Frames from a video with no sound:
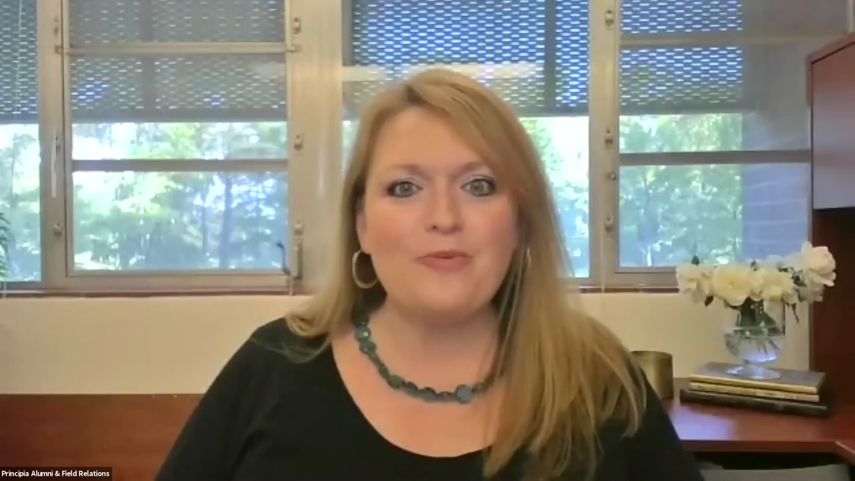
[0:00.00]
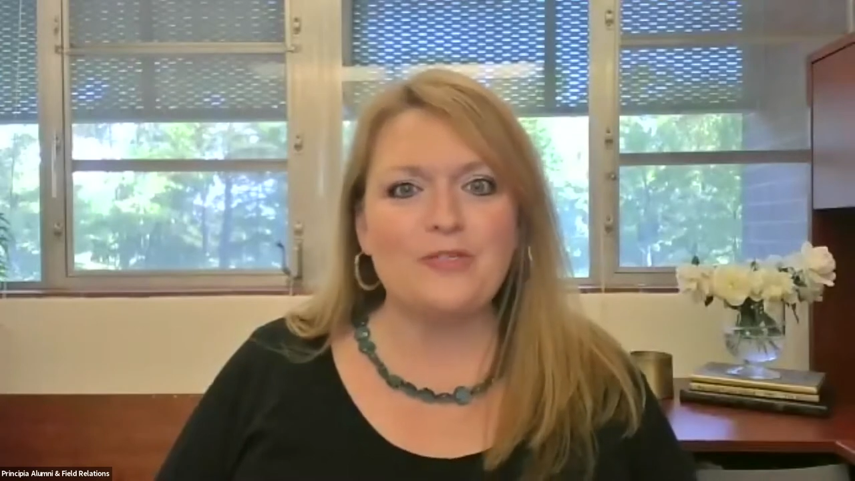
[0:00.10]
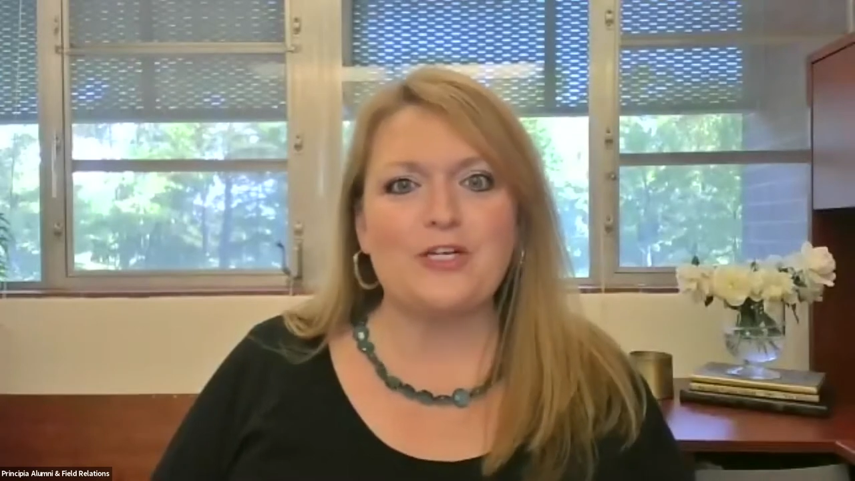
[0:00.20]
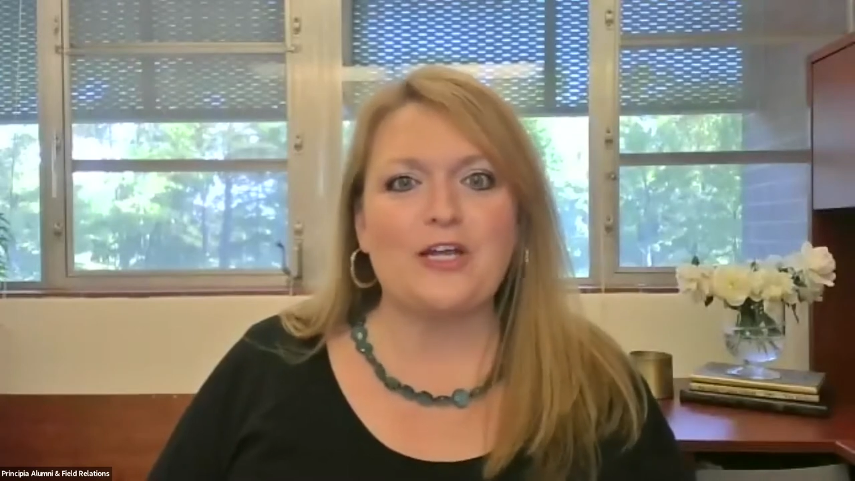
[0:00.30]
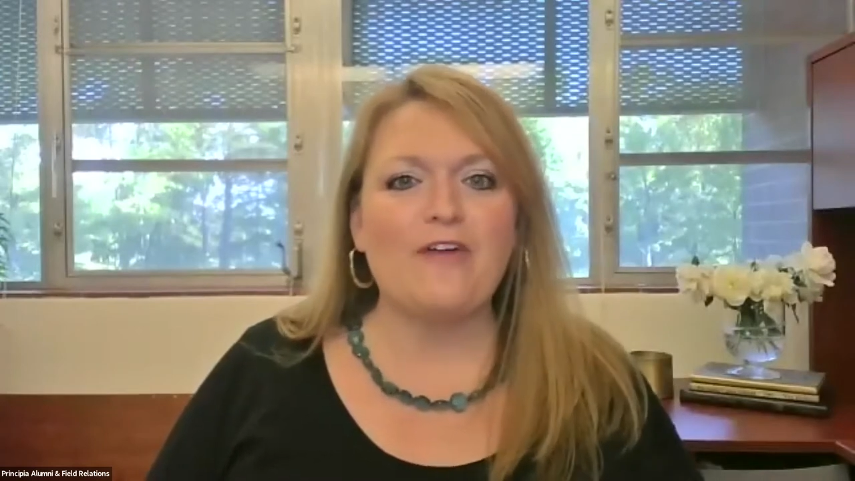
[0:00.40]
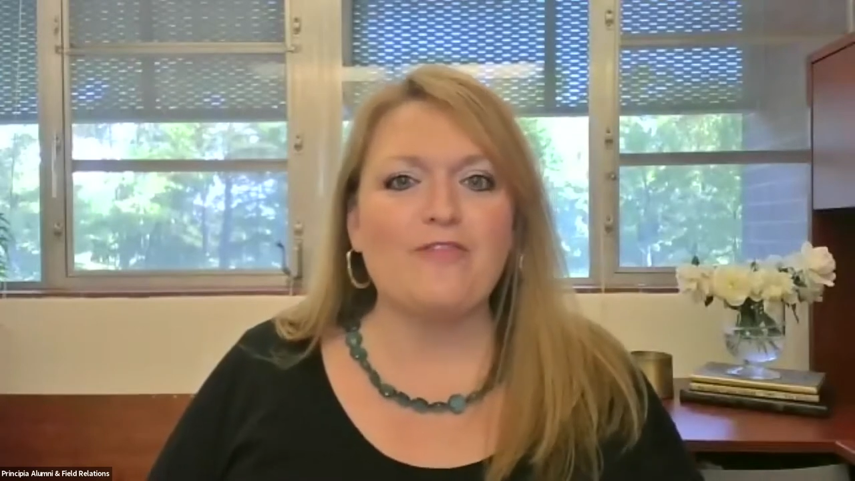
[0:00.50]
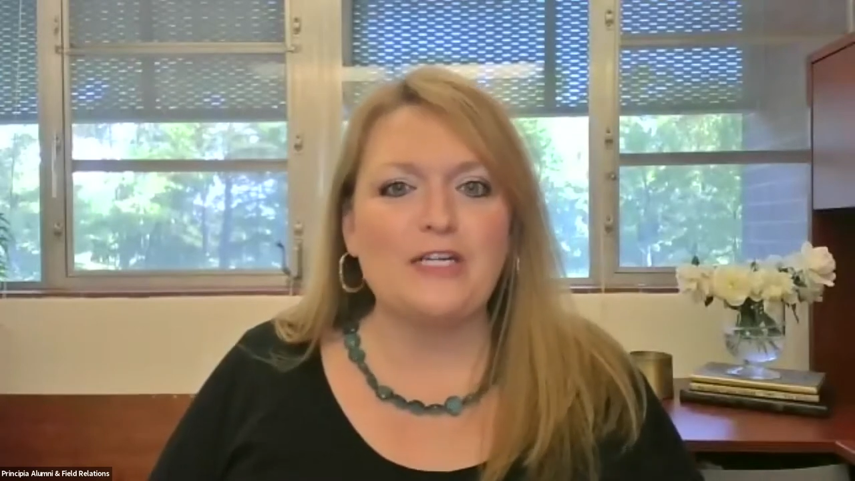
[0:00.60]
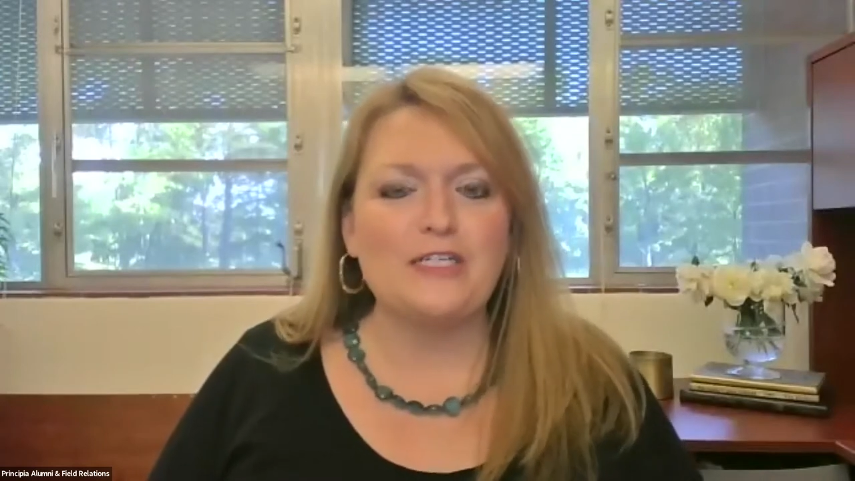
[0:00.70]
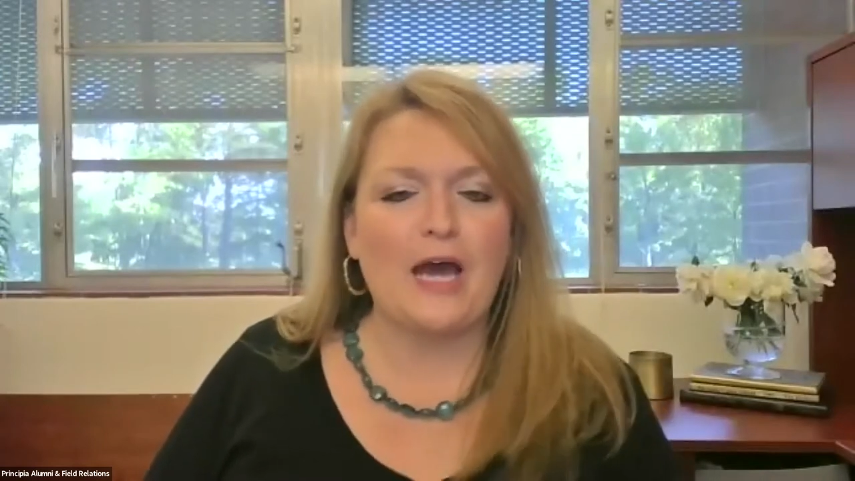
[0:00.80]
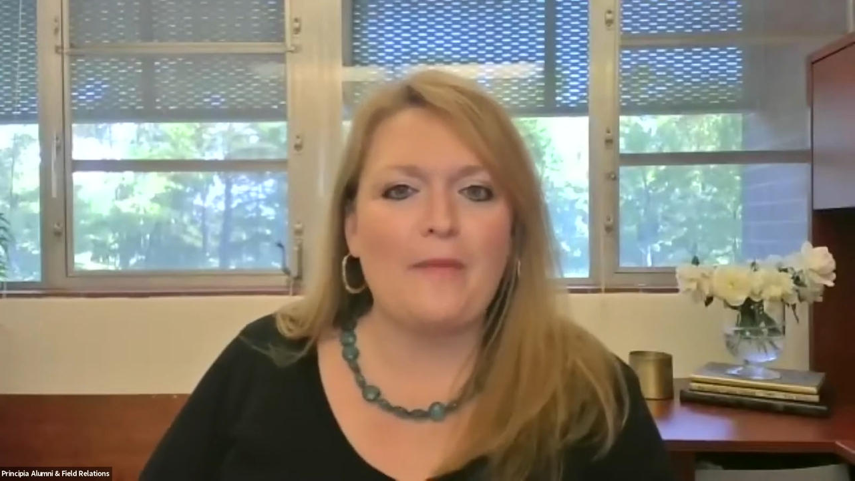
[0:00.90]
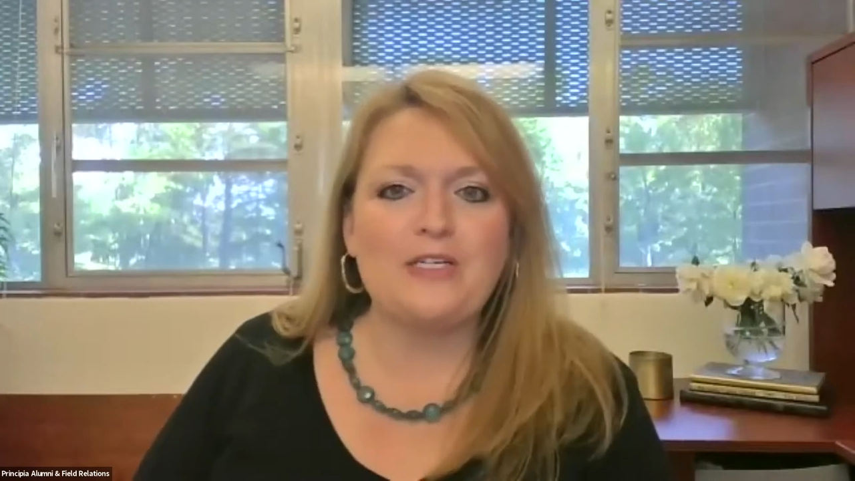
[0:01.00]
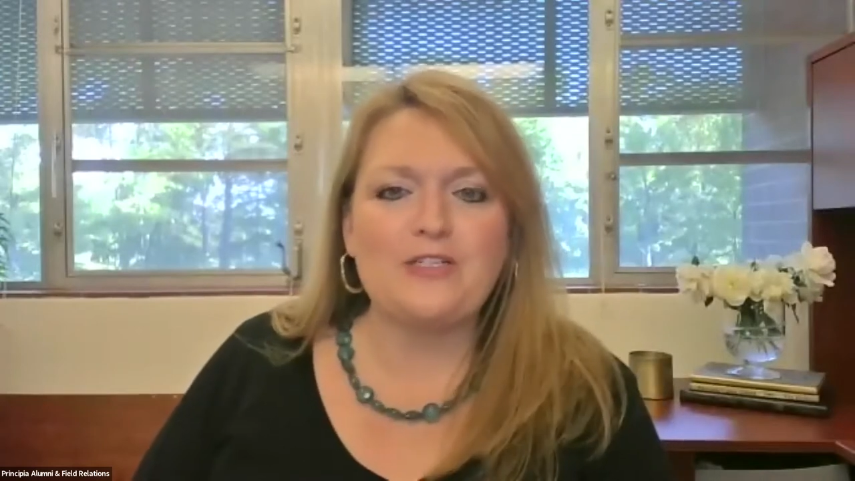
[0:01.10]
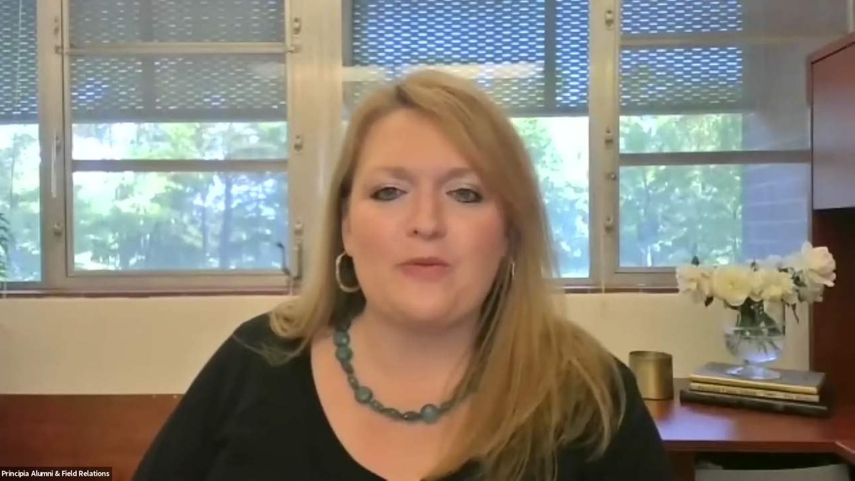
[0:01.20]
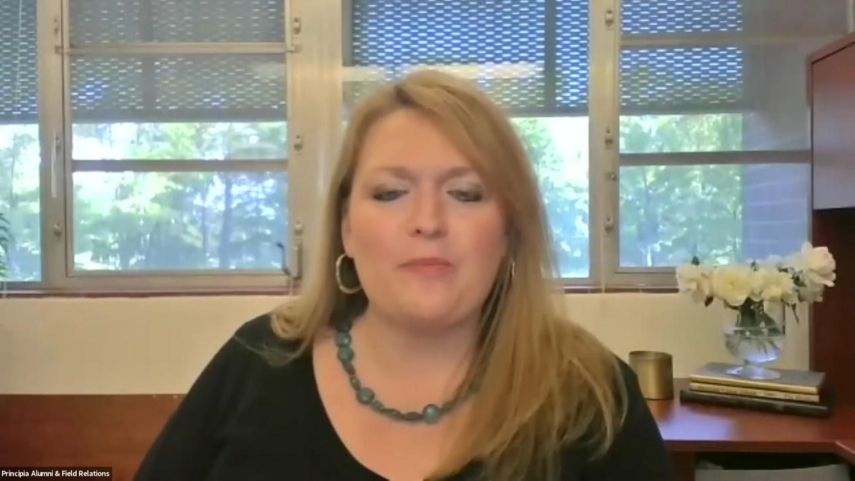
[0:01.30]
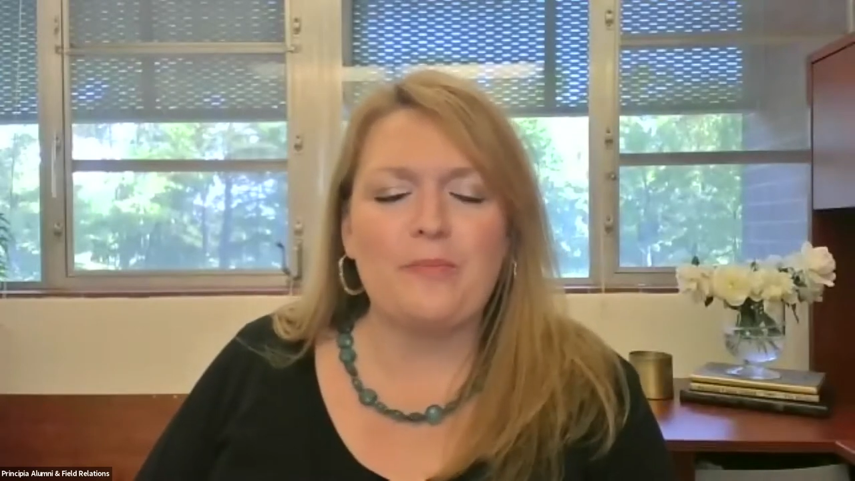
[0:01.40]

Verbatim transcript: which are covering topics from